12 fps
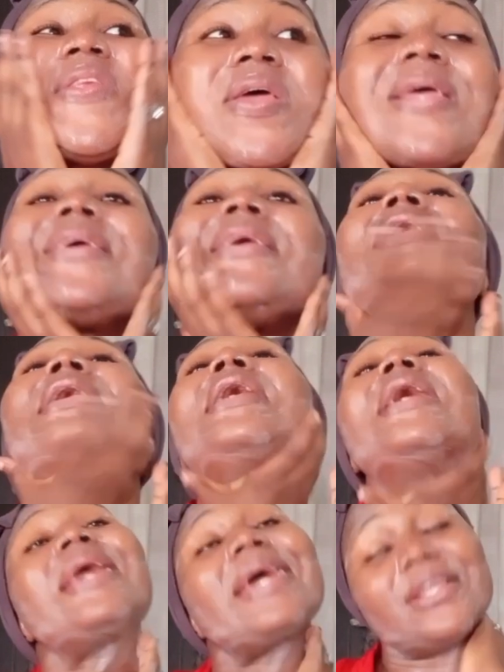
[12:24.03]
Yeah,
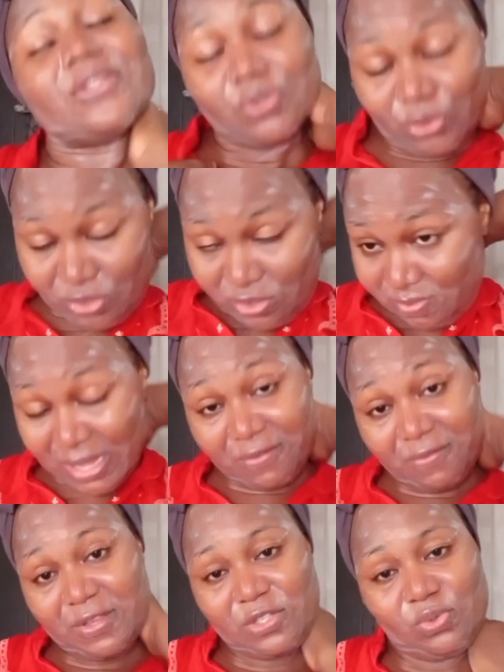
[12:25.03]
like I told you, my
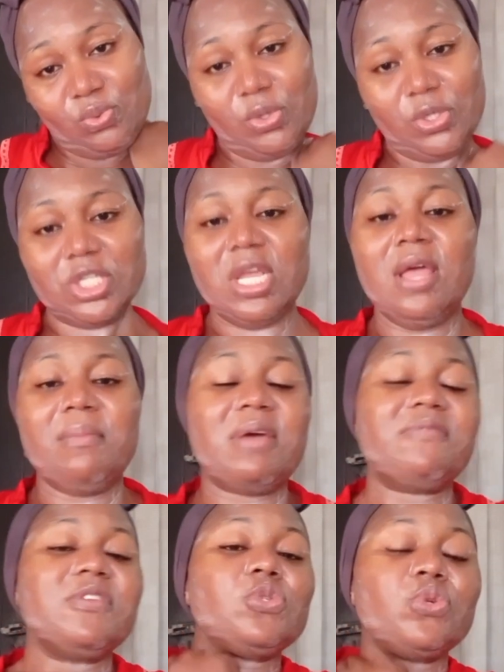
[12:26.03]
face wash, my
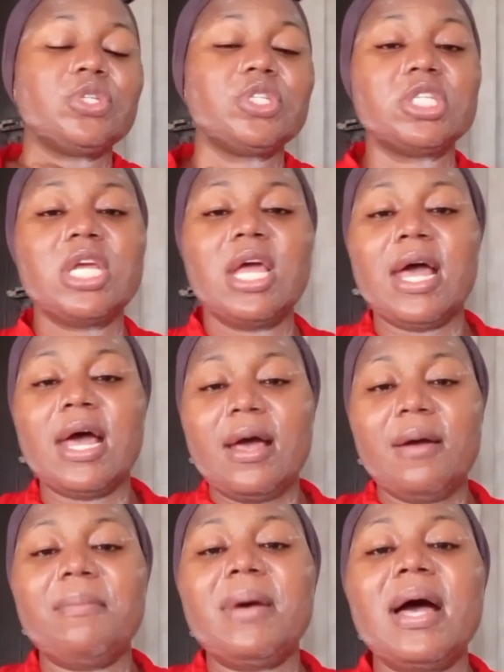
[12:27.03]
face wash
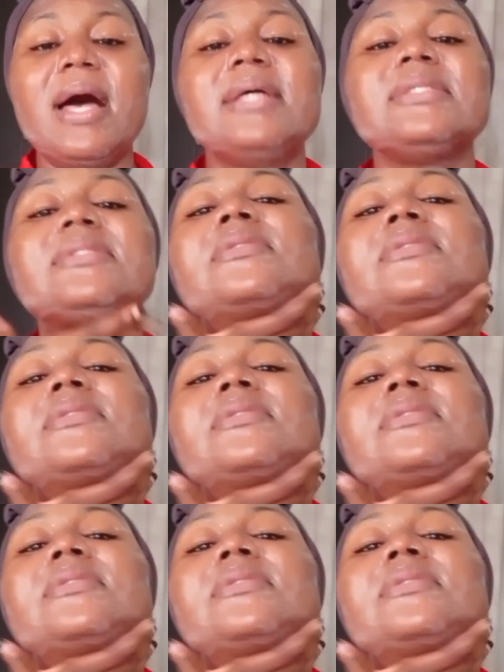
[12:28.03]
um, has